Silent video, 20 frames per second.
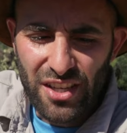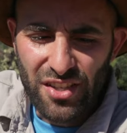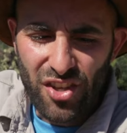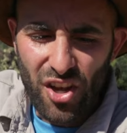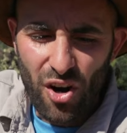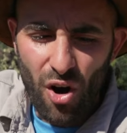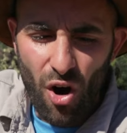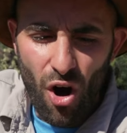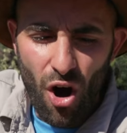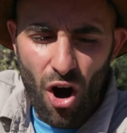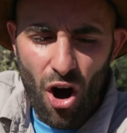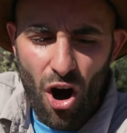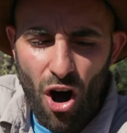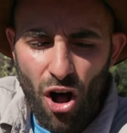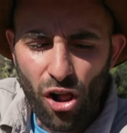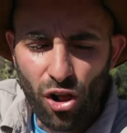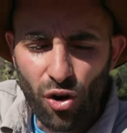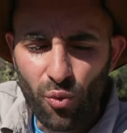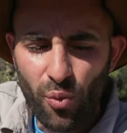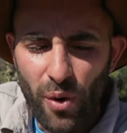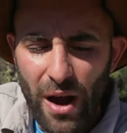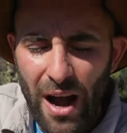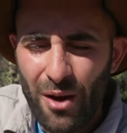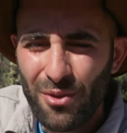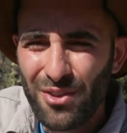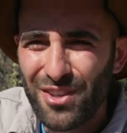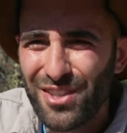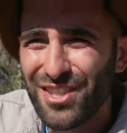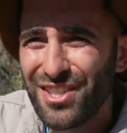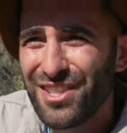is that all
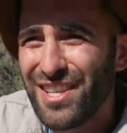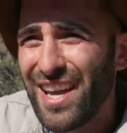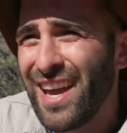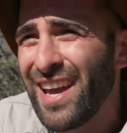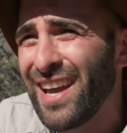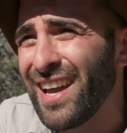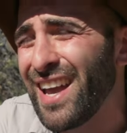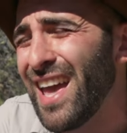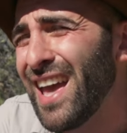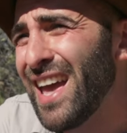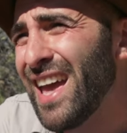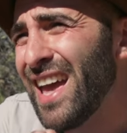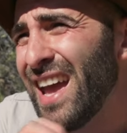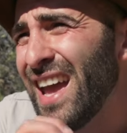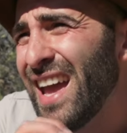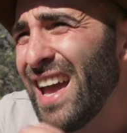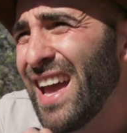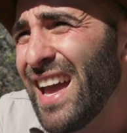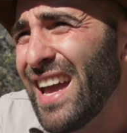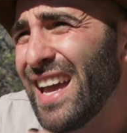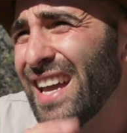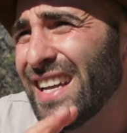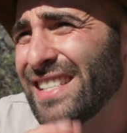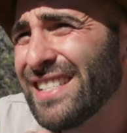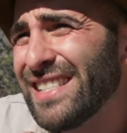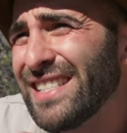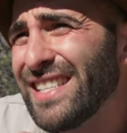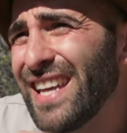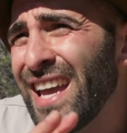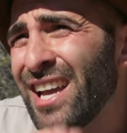around the sting
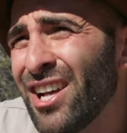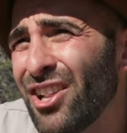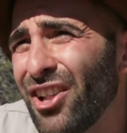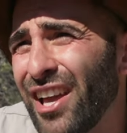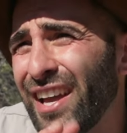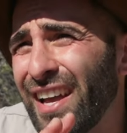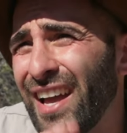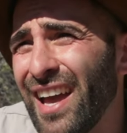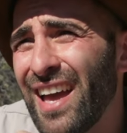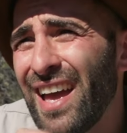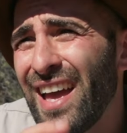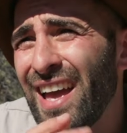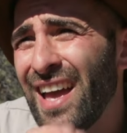is tingling,